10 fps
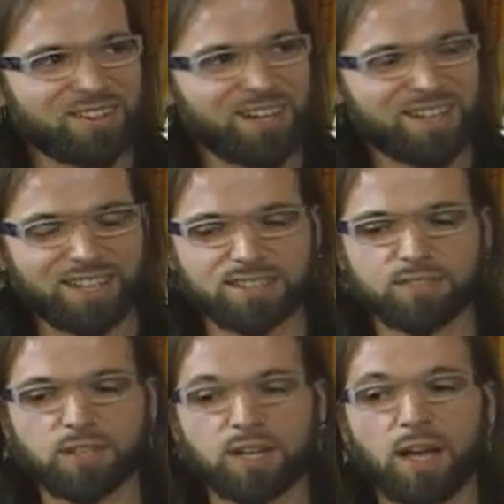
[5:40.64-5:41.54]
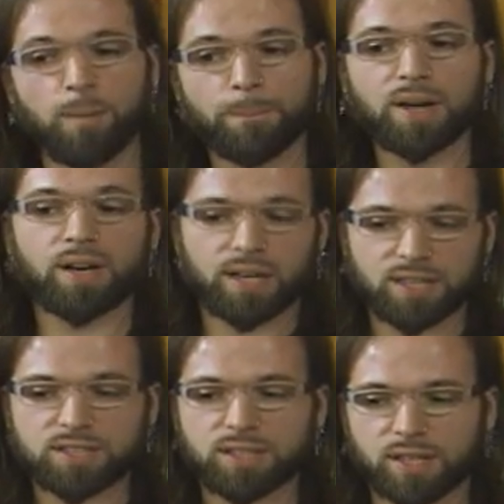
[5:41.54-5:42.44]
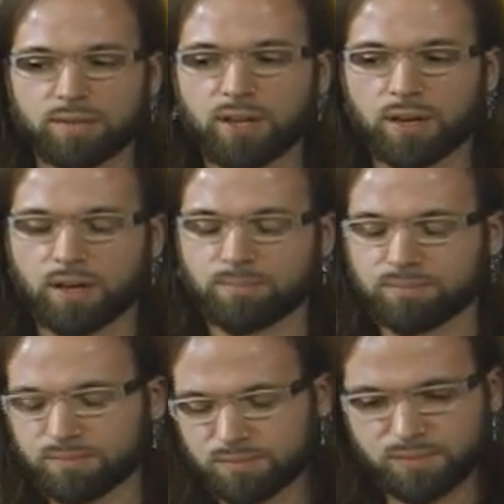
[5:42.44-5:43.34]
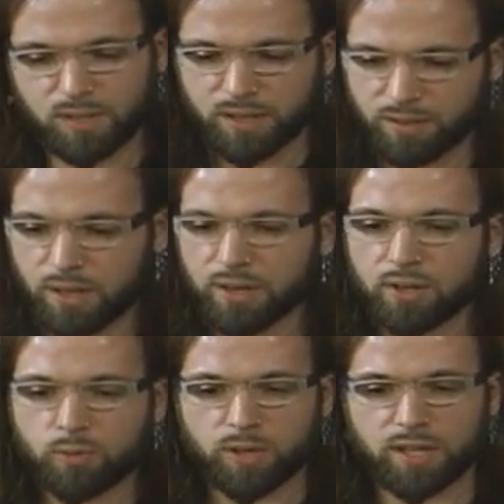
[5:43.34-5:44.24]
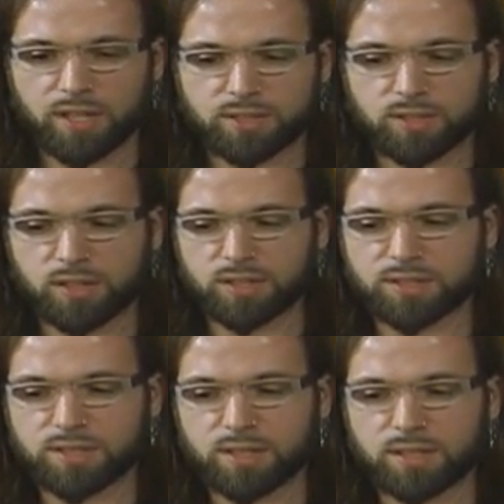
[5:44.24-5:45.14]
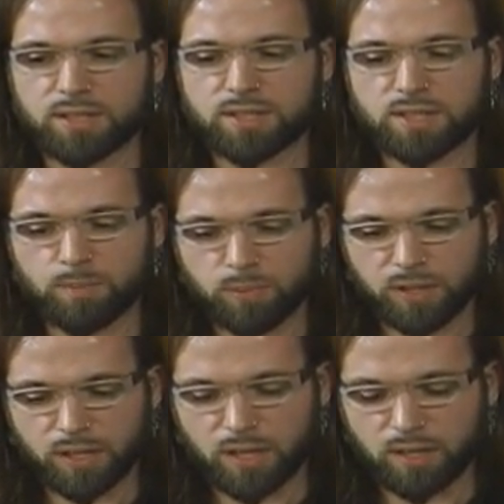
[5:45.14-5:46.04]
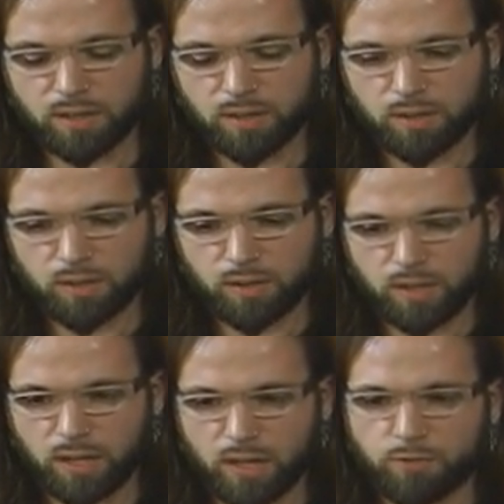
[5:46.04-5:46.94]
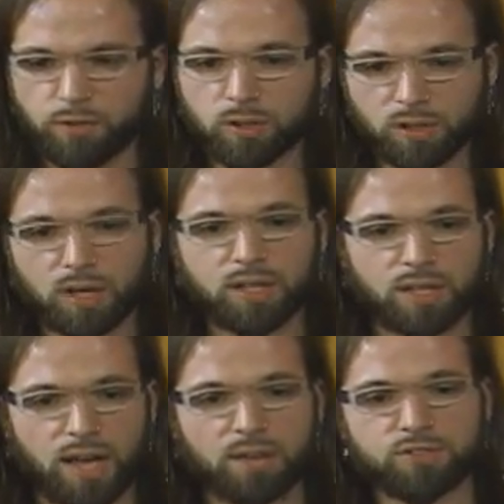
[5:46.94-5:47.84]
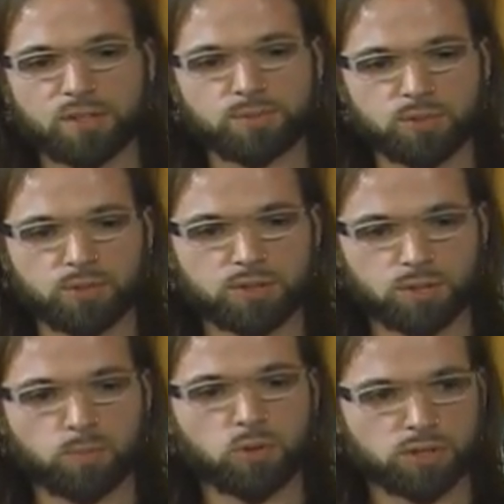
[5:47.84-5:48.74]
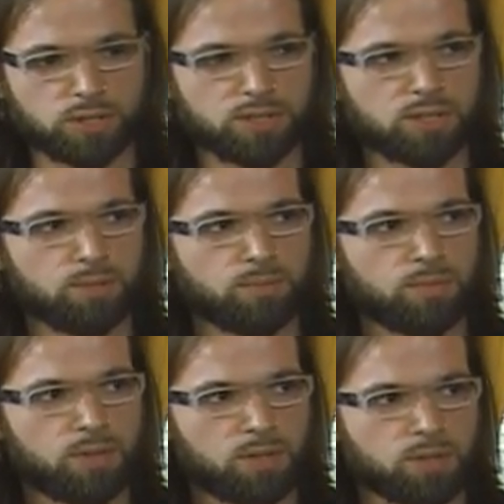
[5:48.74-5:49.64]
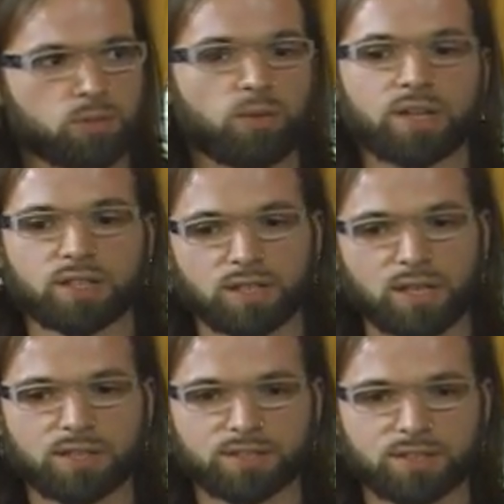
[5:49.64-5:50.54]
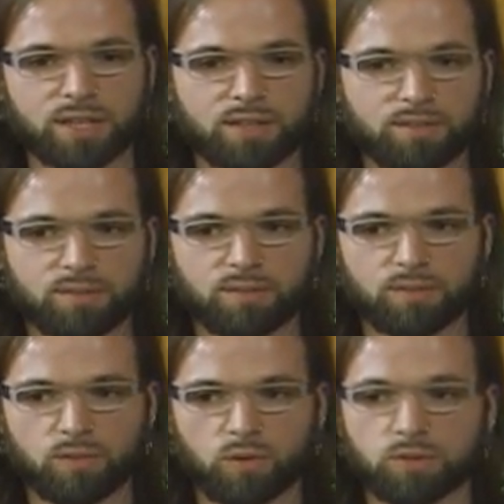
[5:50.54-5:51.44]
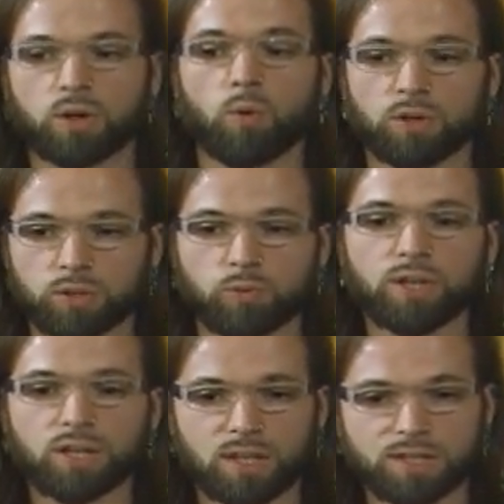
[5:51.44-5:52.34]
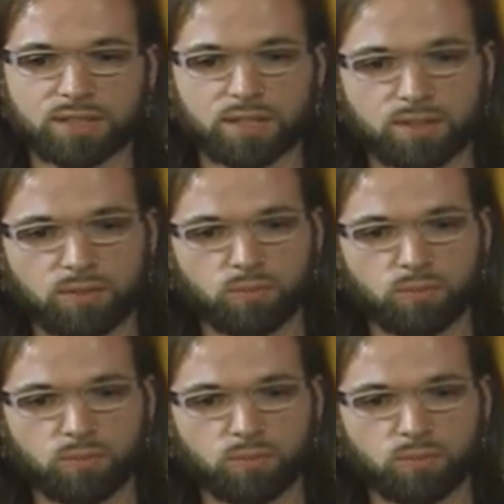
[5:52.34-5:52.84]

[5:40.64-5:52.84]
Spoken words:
or any kind of stuff like that. But I guess another way to answer it is simply if you're lucky to have some sort of support system to recognize that, or to realize that